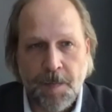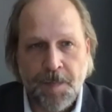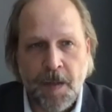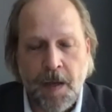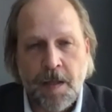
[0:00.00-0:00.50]

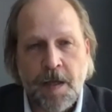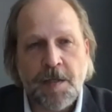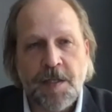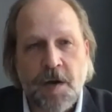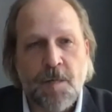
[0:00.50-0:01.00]
And I
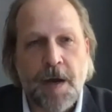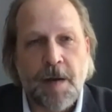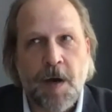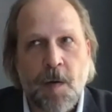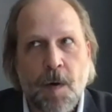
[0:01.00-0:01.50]
started writing
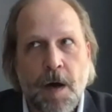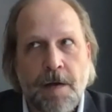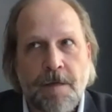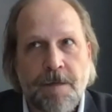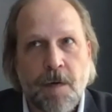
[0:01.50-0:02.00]
about
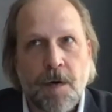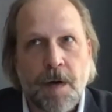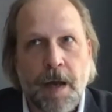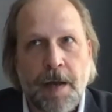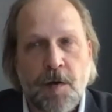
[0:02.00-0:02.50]
wine
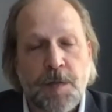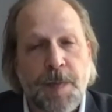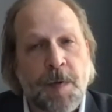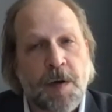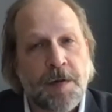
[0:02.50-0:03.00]
for a
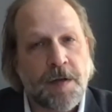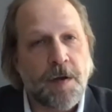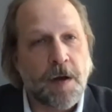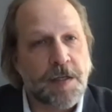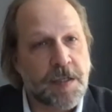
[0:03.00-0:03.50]
newspaper called the
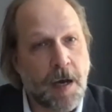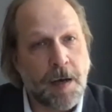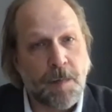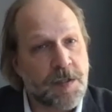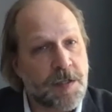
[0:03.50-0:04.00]
New York
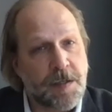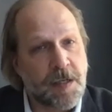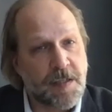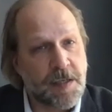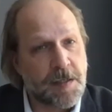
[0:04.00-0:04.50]
Sun, which
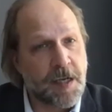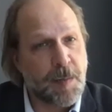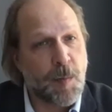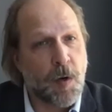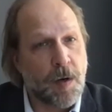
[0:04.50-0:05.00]
doesn't exist
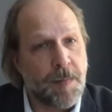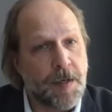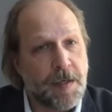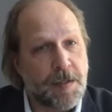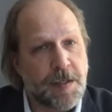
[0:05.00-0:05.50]
anymore,
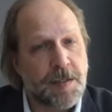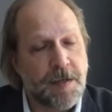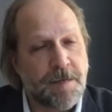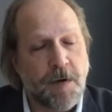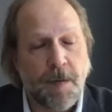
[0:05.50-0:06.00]
but
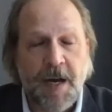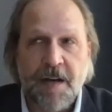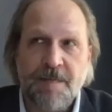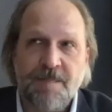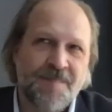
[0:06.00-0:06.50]
existed for
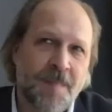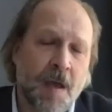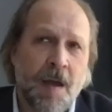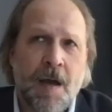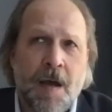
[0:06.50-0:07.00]
about
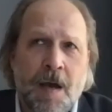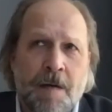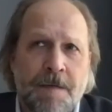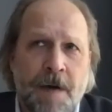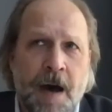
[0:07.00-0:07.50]

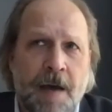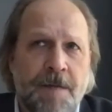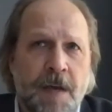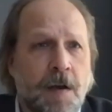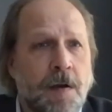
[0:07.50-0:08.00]

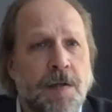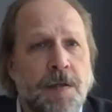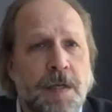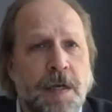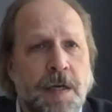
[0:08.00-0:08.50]
5
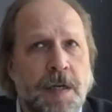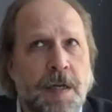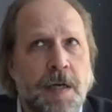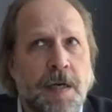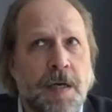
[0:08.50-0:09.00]
years
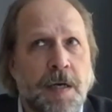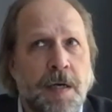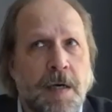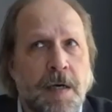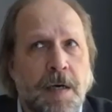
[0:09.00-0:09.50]
in the
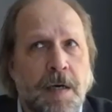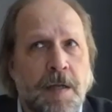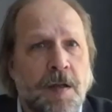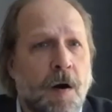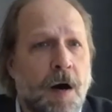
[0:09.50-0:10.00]

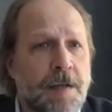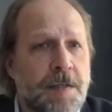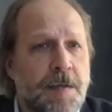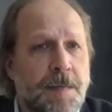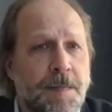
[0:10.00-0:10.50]
aughts.